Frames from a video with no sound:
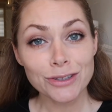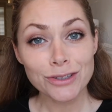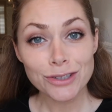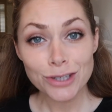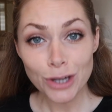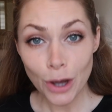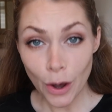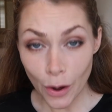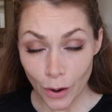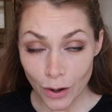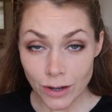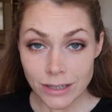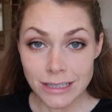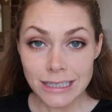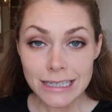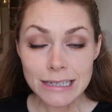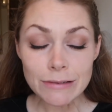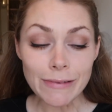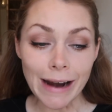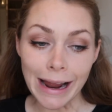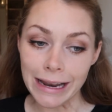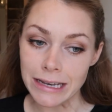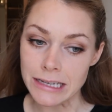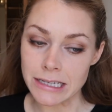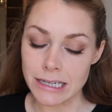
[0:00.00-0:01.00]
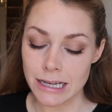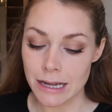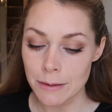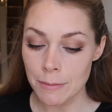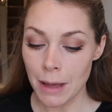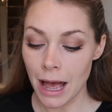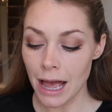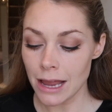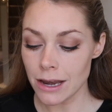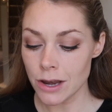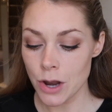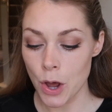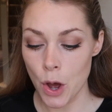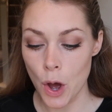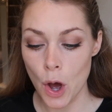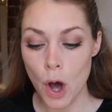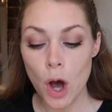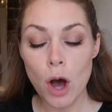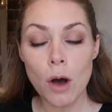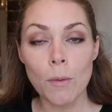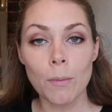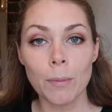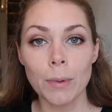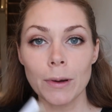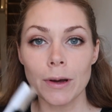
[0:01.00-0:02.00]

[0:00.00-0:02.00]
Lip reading: Totally random, I know,